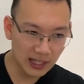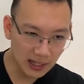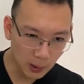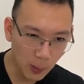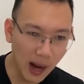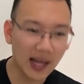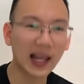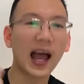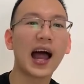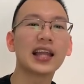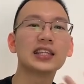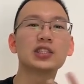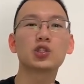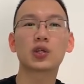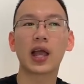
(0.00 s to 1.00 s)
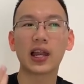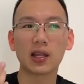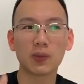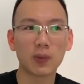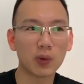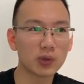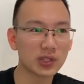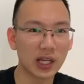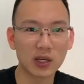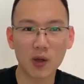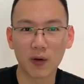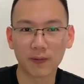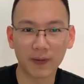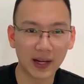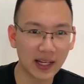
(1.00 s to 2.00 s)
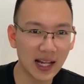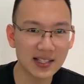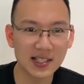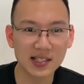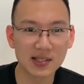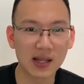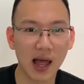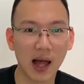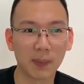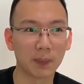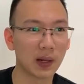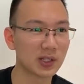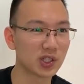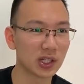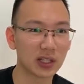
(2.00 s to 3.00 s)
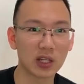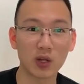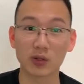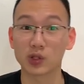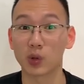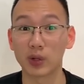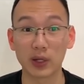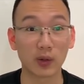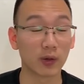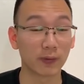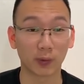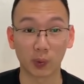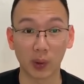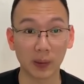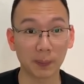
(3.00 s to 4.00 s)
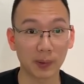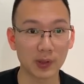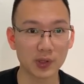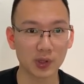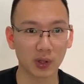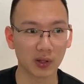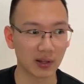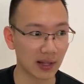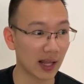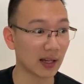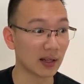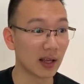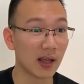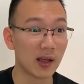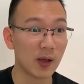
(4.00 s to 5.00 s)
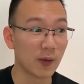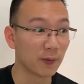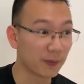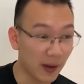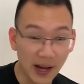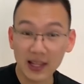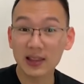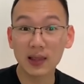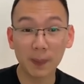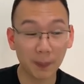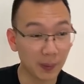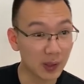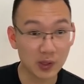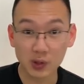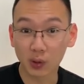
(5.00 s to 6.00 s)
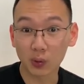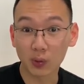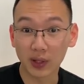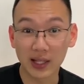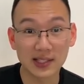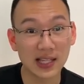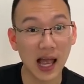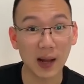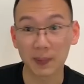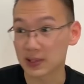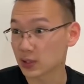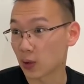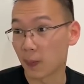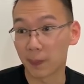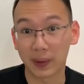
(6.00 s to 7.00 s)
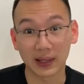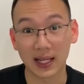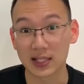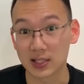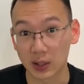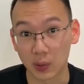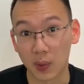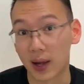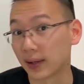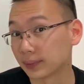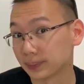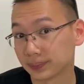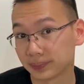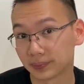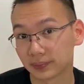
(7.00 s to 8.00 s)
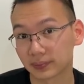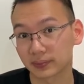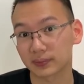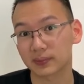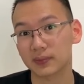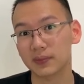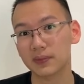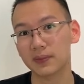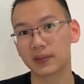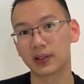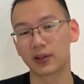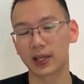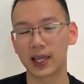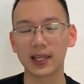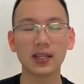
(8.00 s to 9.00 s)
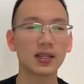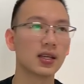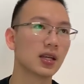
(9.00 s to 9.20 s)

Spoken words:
alanganin jud gayud mo sa inyong finances na ang budget niyo is only good for one person, then find the person kung kinsa ang mas competent sa duha. Okay?